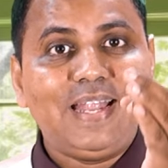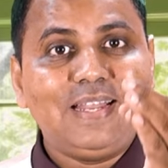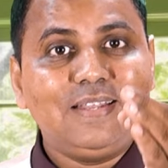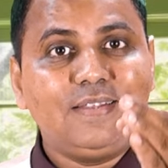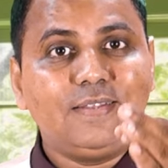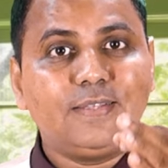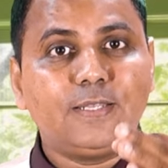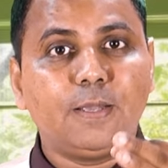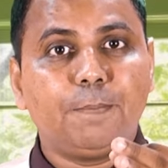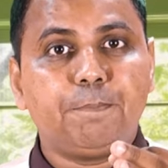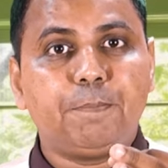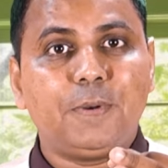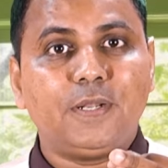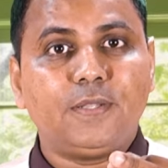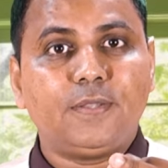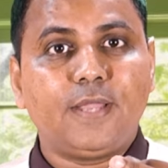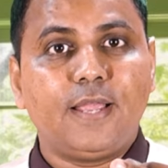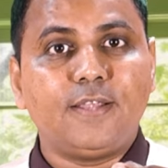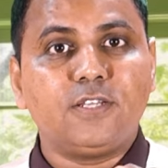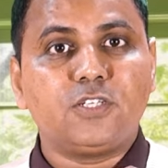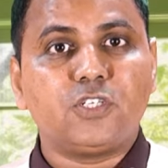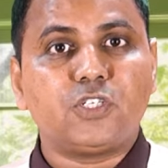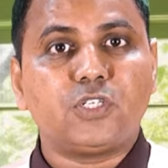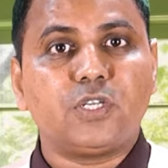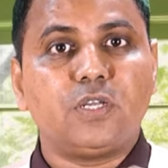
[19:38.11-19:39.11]

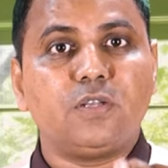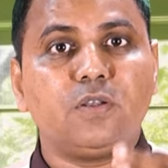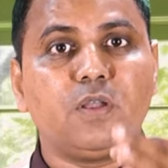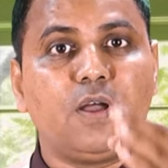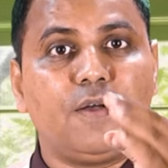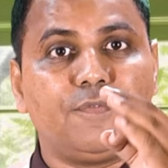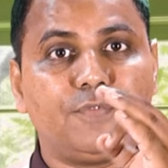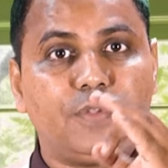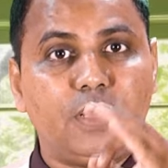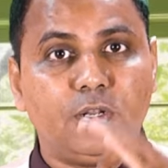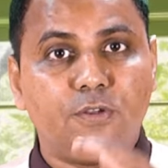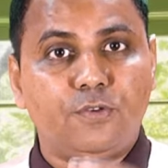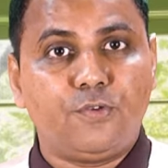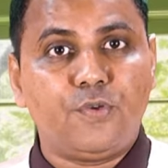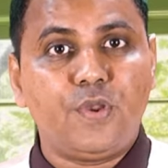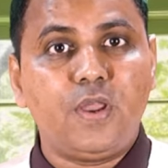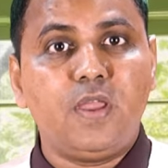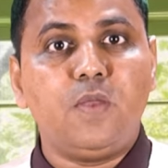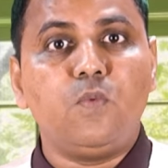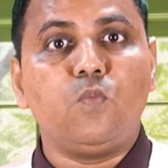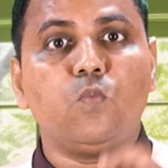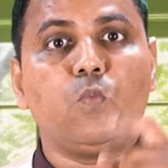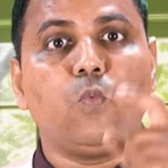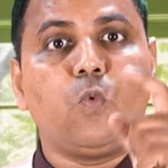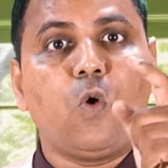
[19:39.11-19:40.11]
interpretation of the
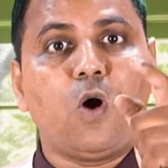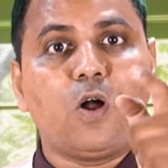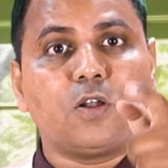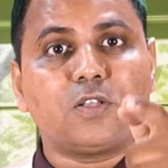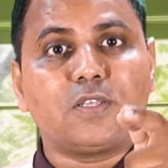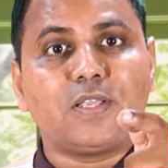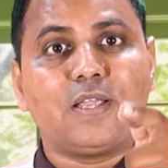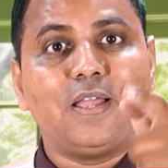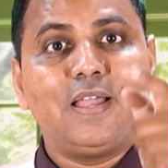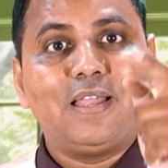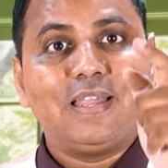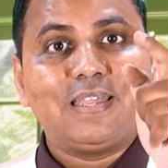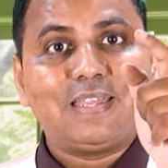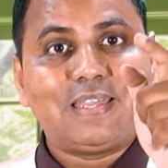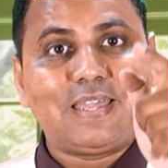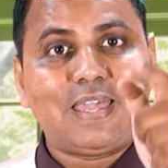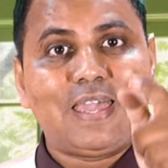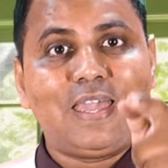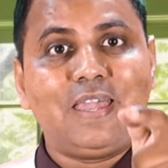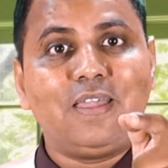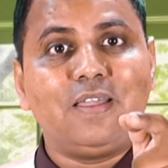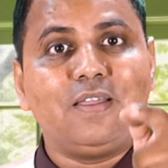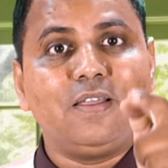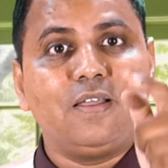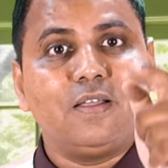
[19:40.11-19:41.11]
dream what
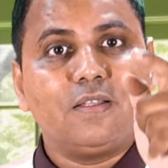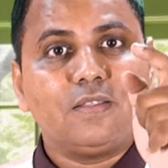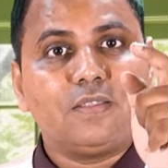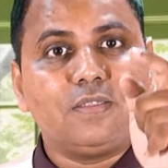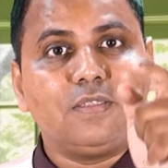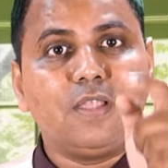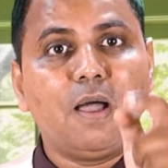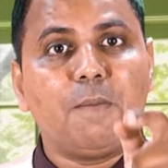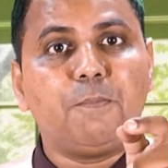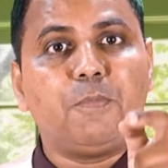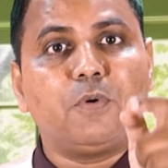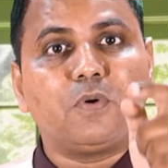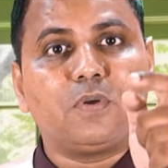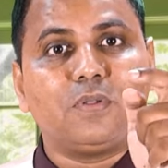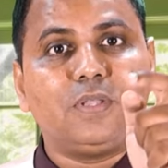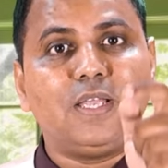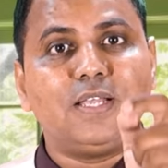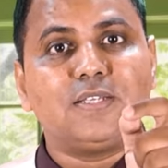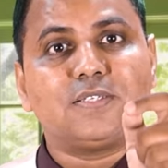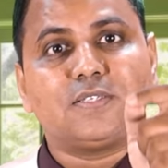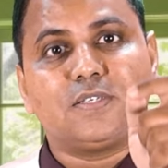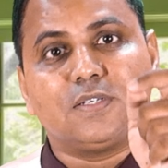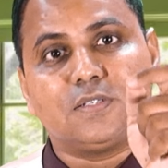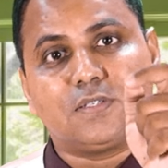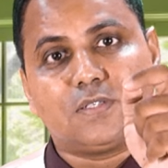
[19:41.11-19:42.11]
King
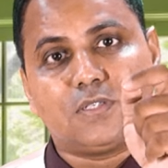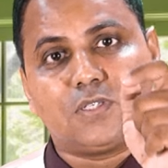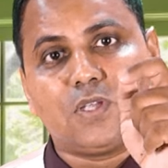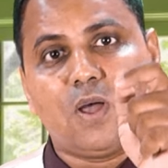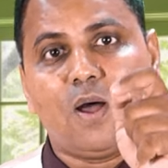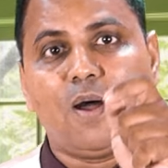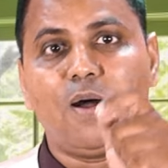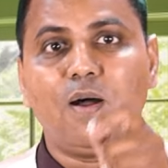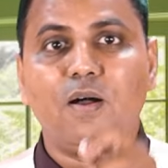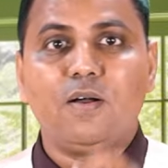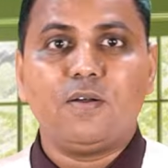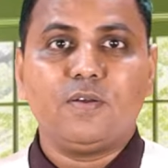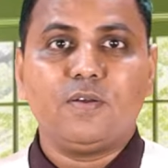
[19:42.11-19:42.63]
Nebuchadnezzar saw.